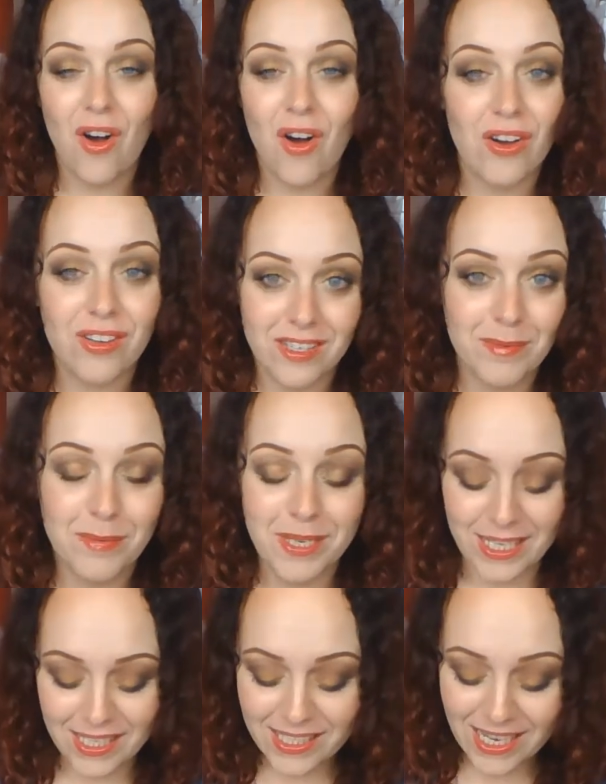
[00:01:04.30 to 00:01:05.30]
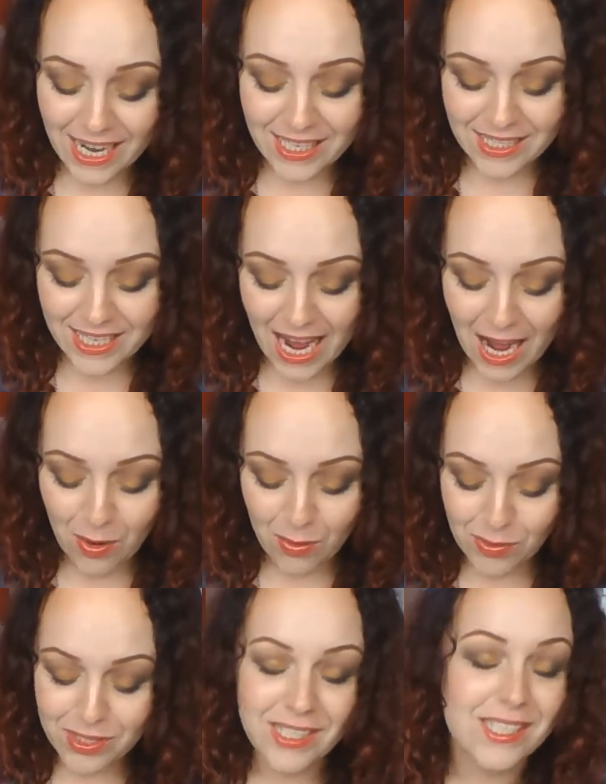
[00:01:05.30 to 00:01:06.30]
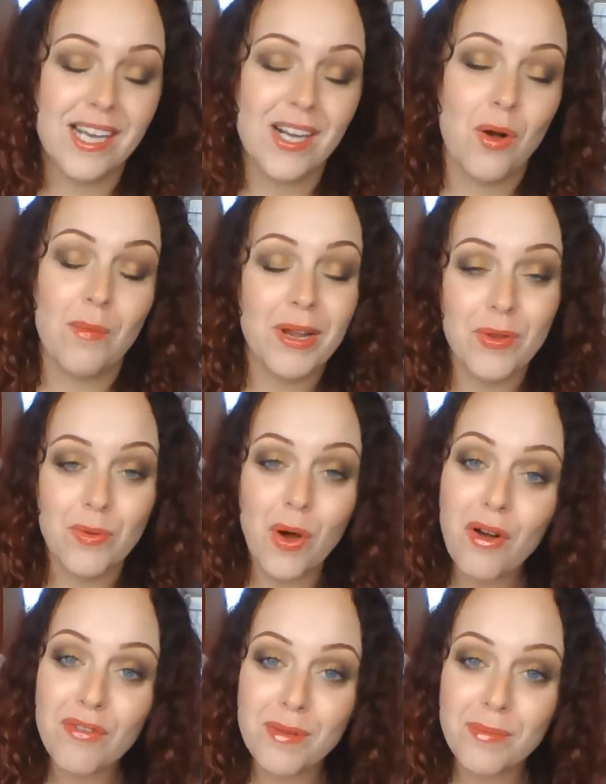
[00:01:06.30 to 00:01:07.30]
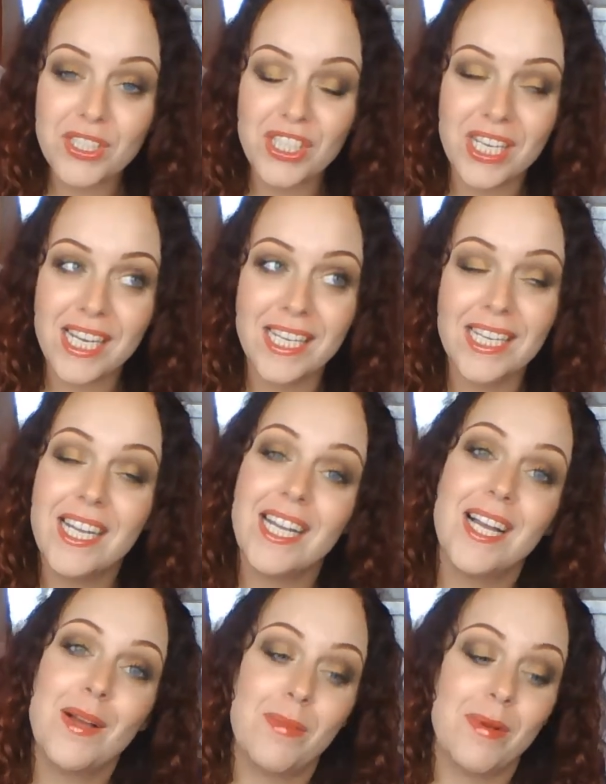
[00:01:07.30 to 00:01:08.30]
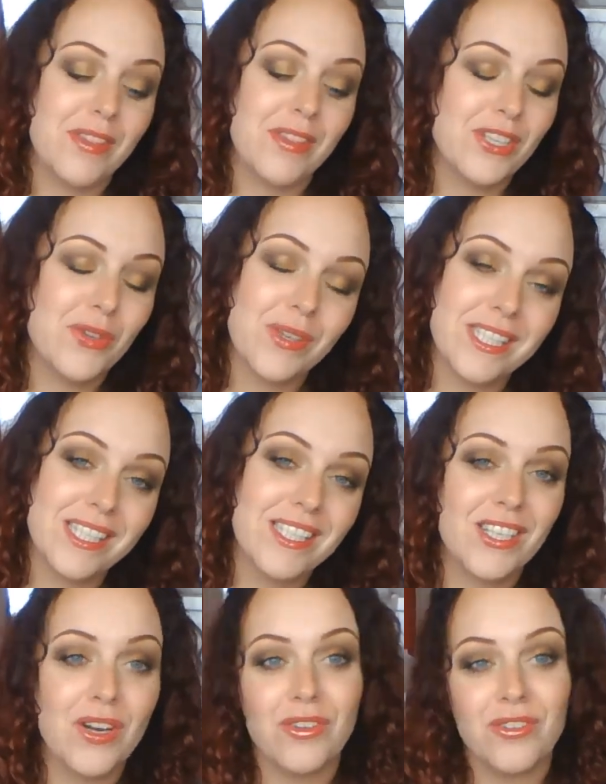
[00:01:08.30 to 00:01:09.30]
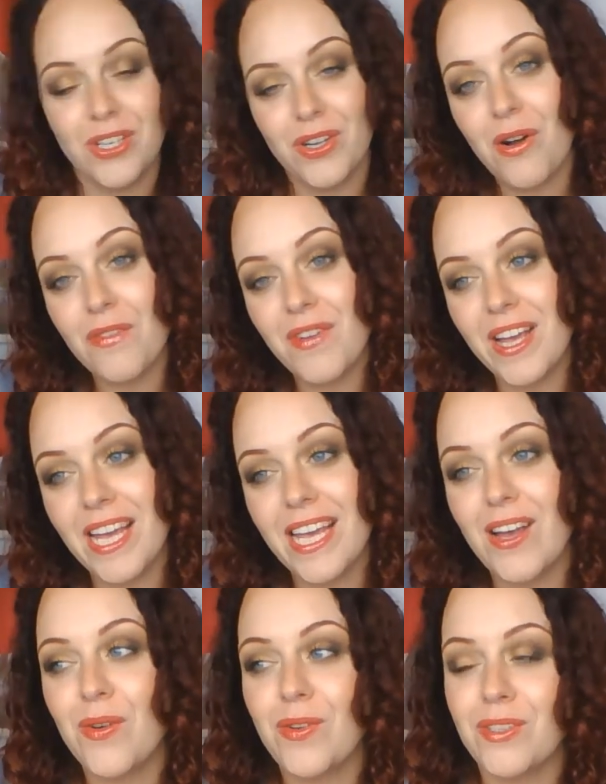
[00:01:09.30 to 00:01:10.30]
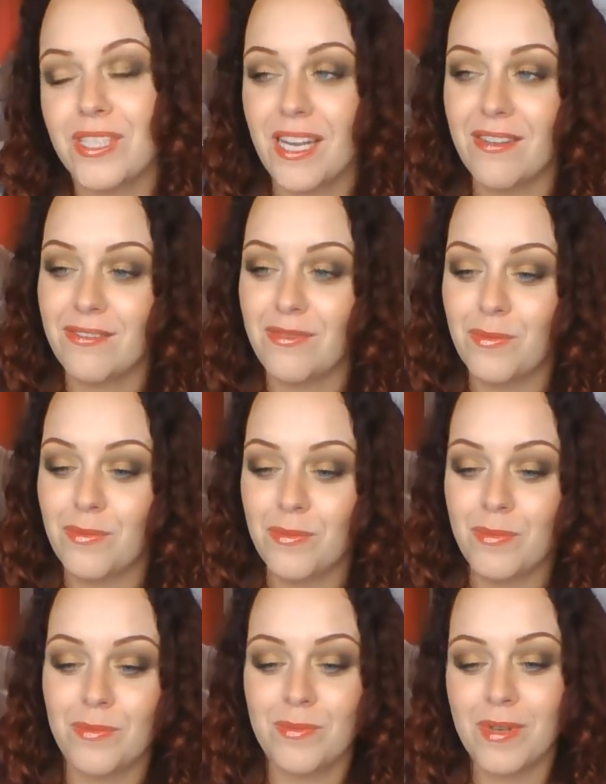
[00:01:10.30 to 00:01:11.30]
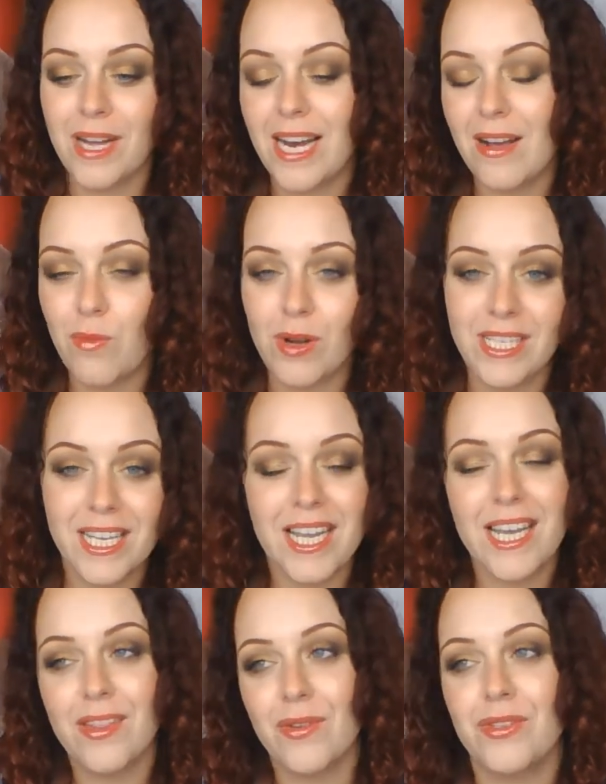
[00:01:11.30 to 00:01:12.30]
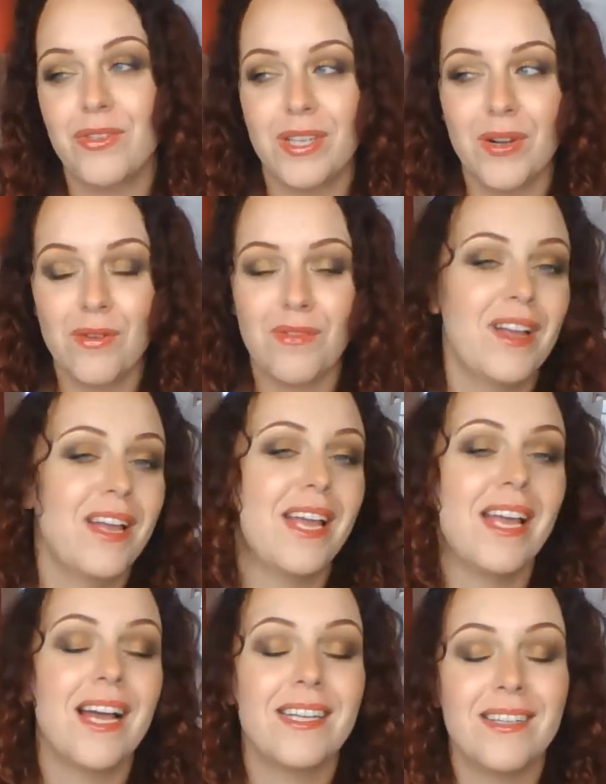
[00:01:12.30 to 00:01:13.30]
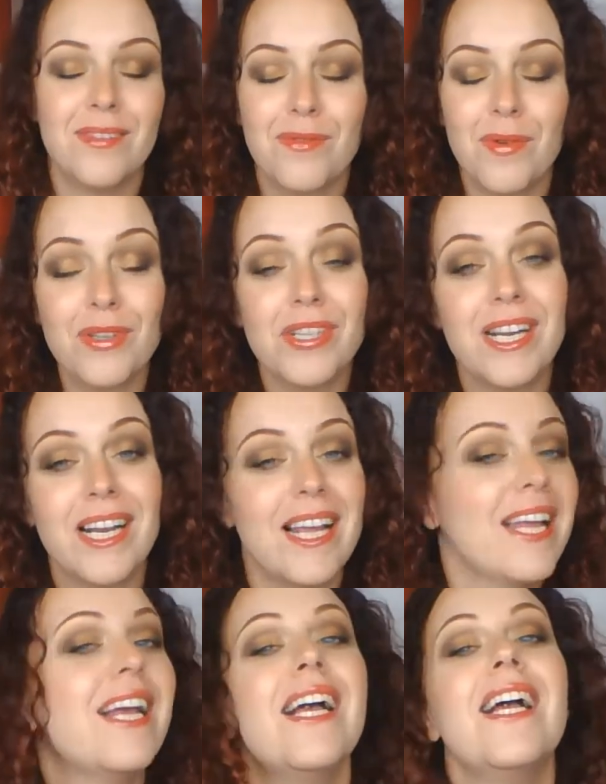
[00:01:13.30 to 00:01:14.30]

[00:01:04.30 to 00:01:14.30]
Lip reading: are completely stained now since I got my new coffee machine. But the choice is to not drink coffee or to have white teeth or drink coffee. And unfortunately,